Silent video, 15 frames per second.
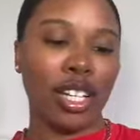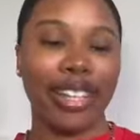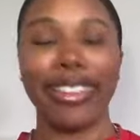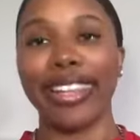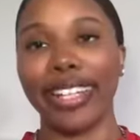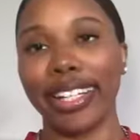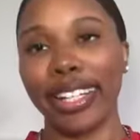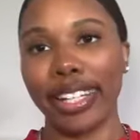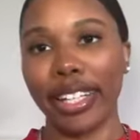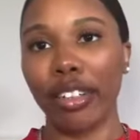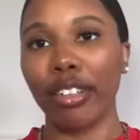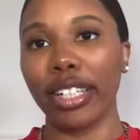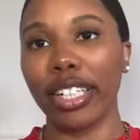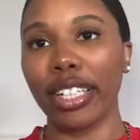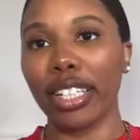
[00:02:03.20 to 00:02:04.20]
the nitty
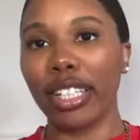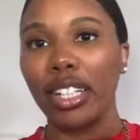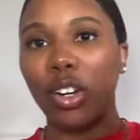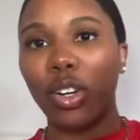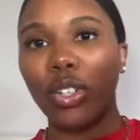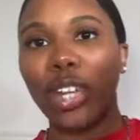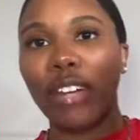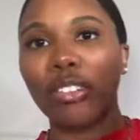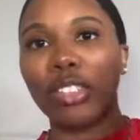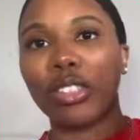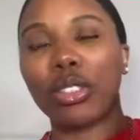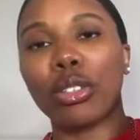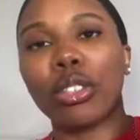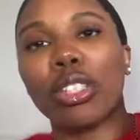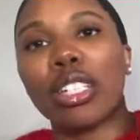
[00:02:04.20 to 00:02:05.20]
gritty. All you have to
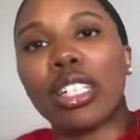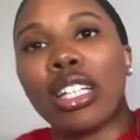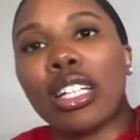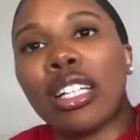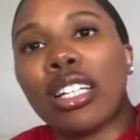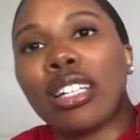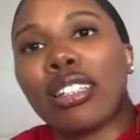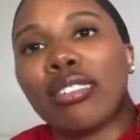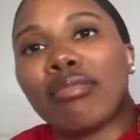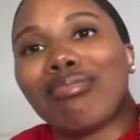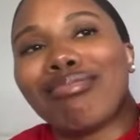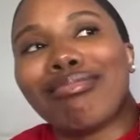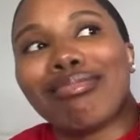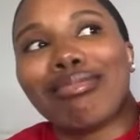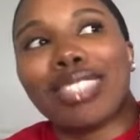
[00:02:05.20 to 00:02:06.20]
do
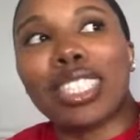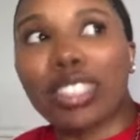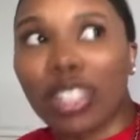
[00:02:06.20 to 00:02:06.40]
is